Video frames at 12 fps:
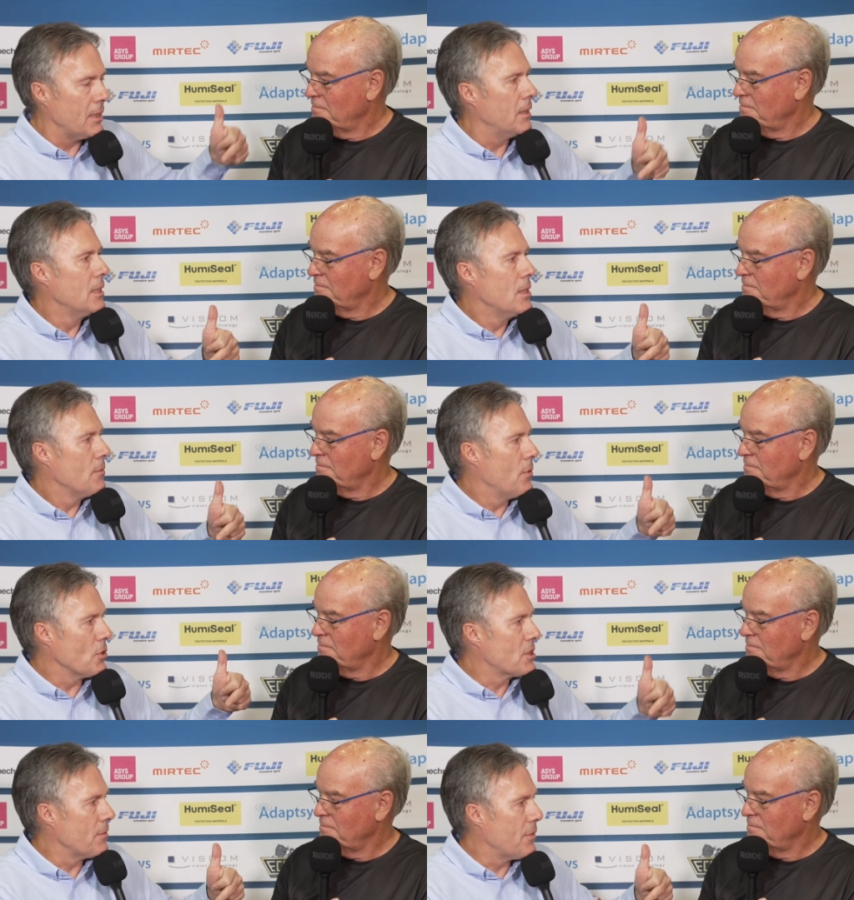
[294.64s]
Speaker 1: at
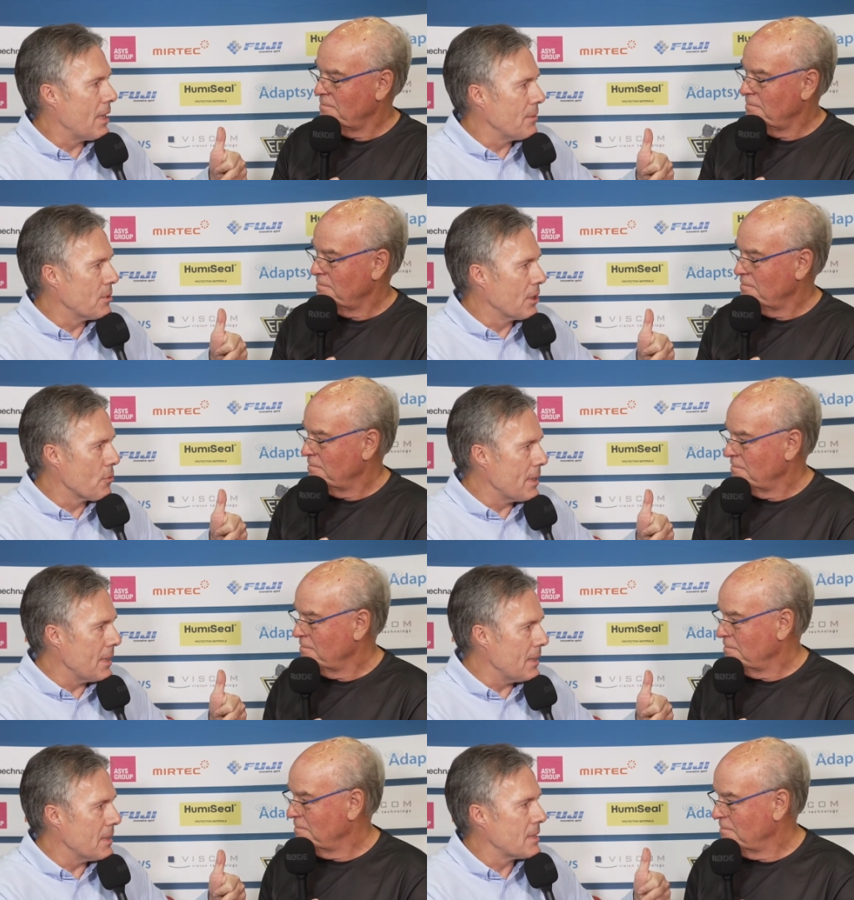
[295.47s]
45
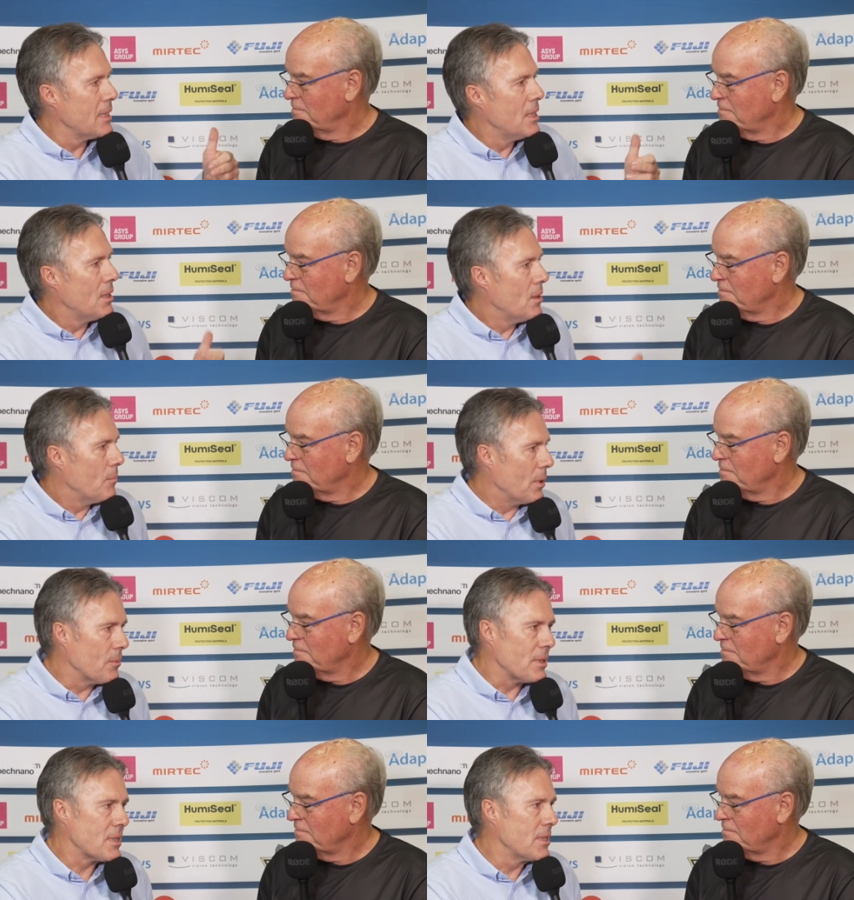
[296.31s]
degrees, but
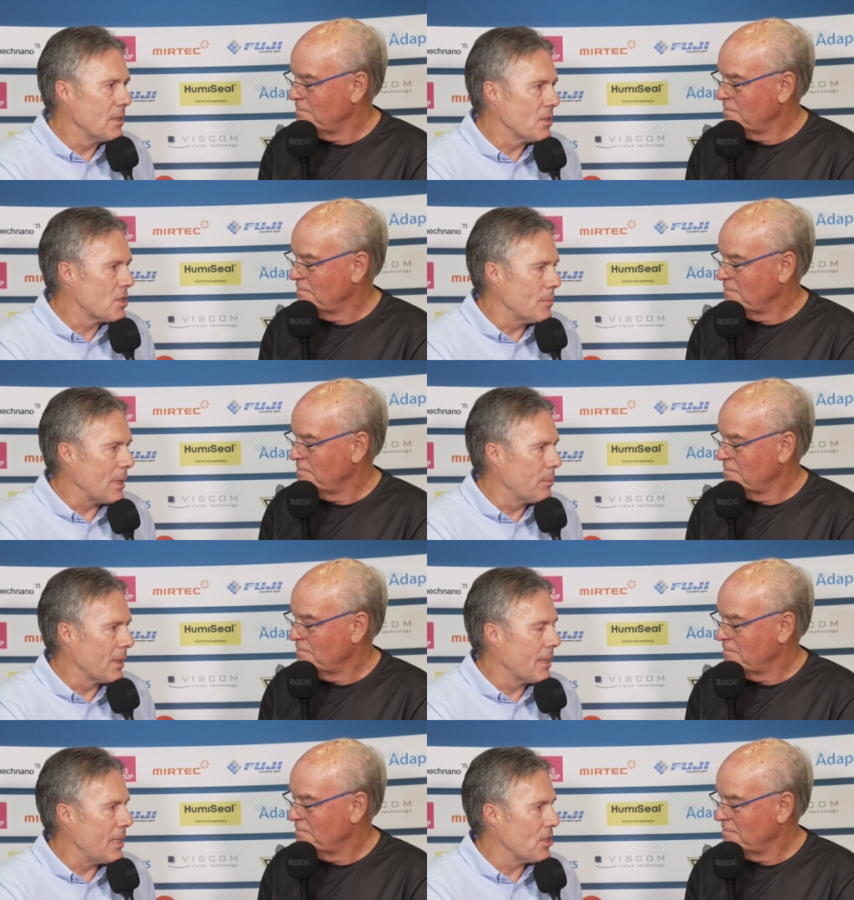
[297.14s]
with still some
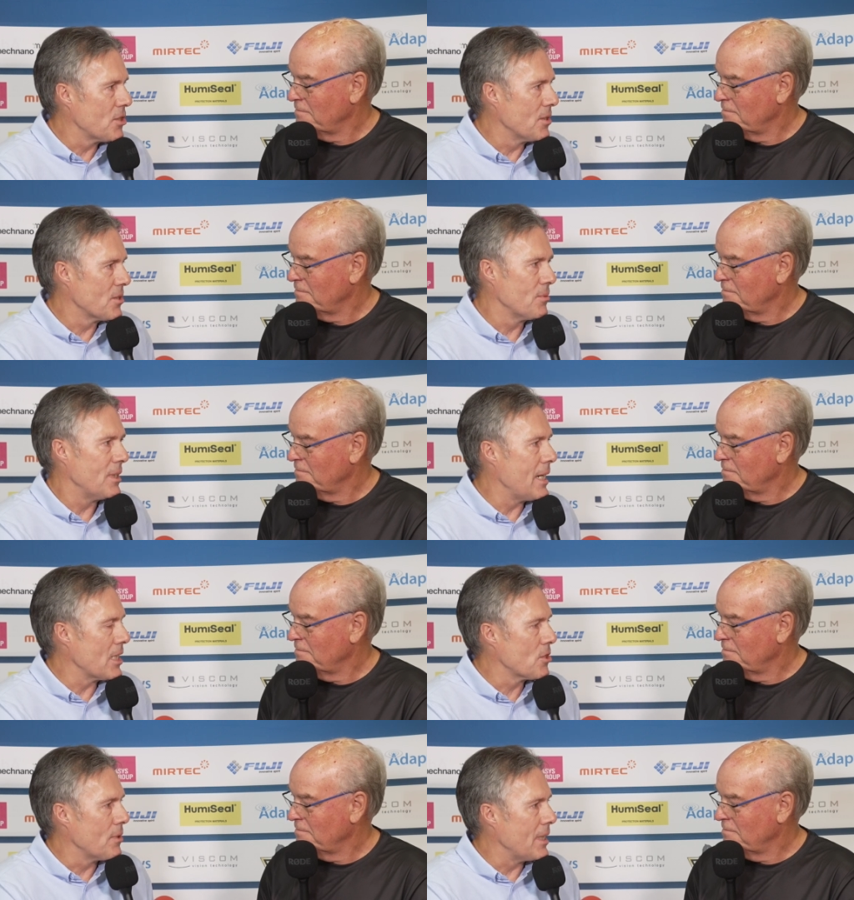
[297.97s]
applications where
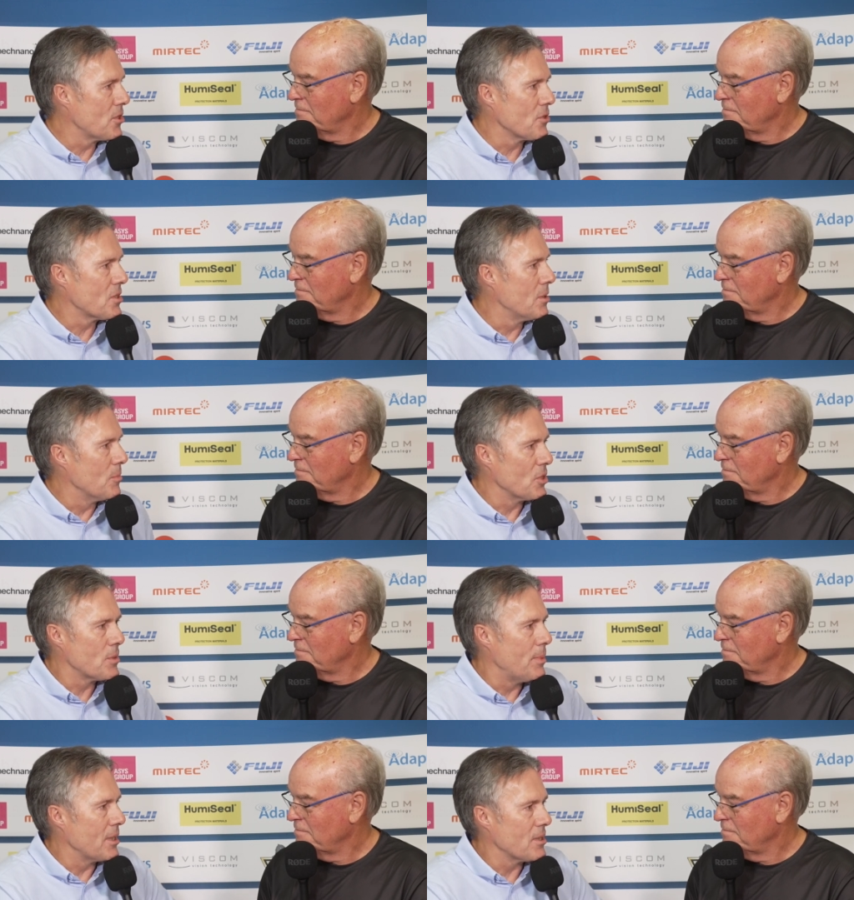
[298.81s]
X-ray is just a
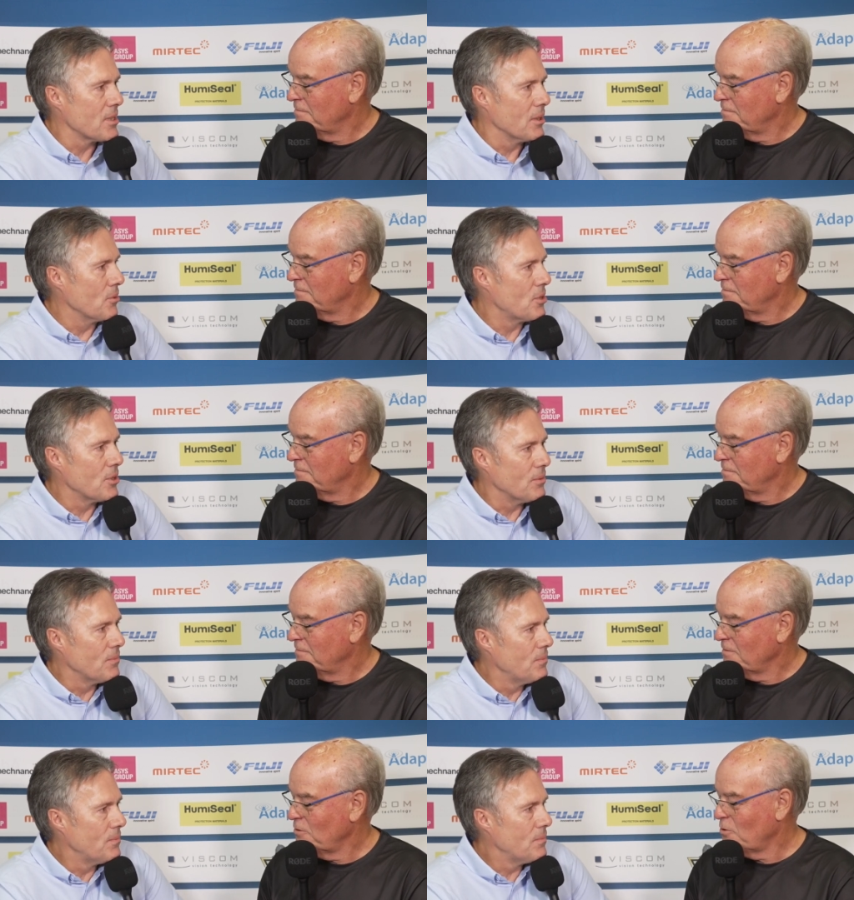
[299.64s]
much better solution.
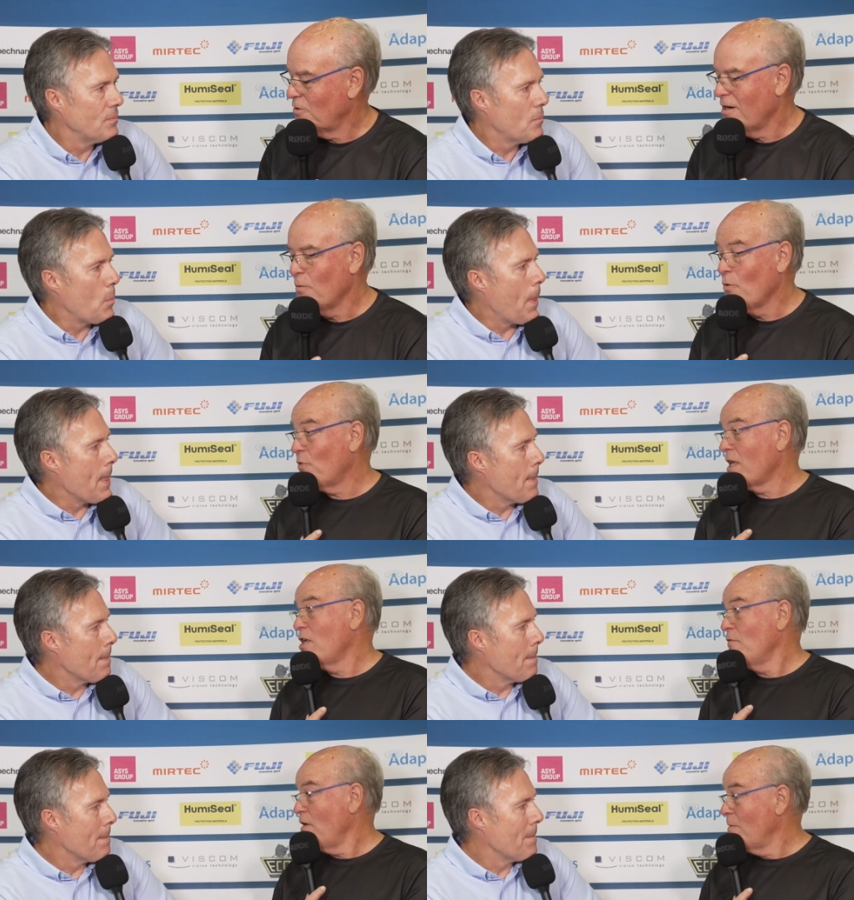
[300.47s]
Speaker 2: All right, well
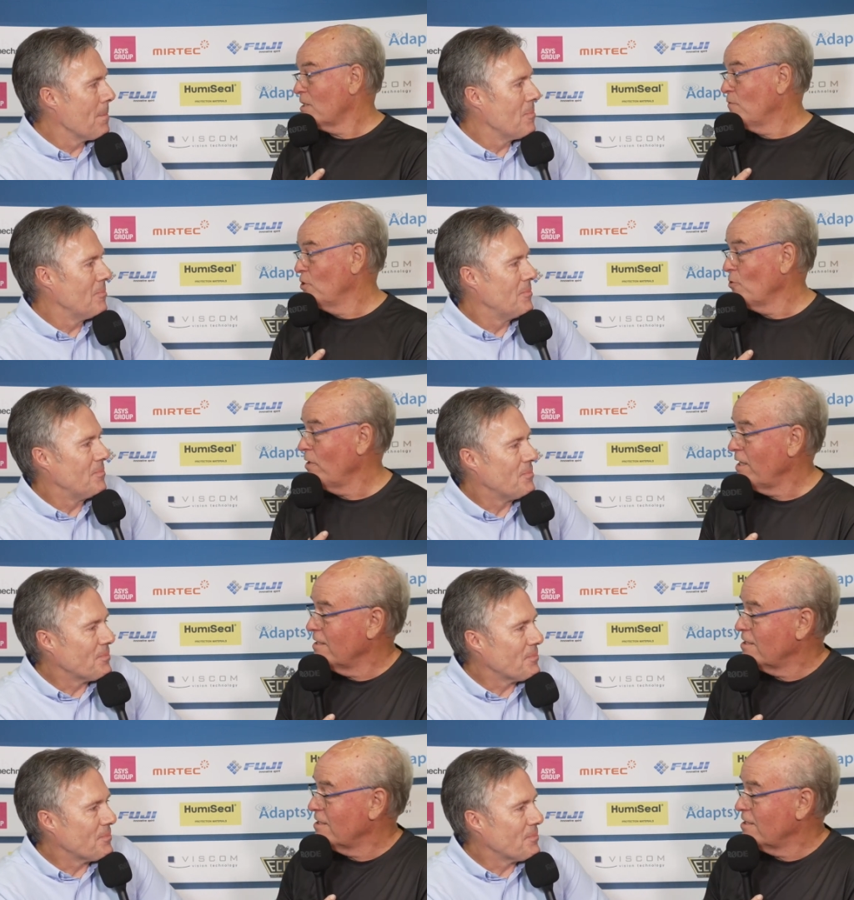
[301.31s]
thank you very much for joining